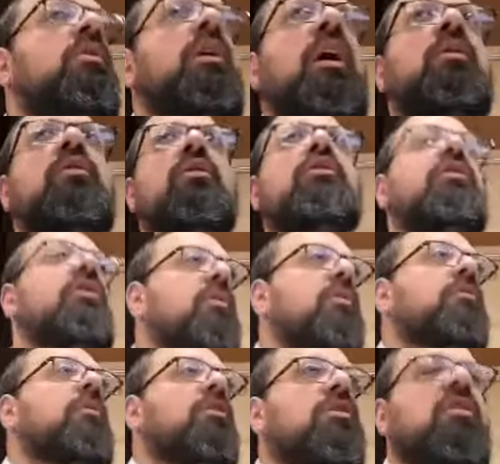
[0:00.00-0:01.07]
our security
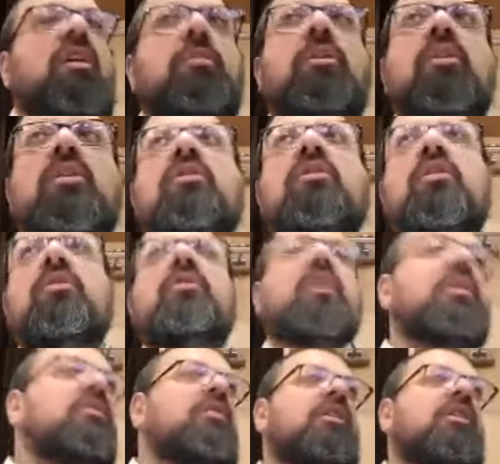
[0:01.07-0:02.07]
teams most of the time don't need to use things.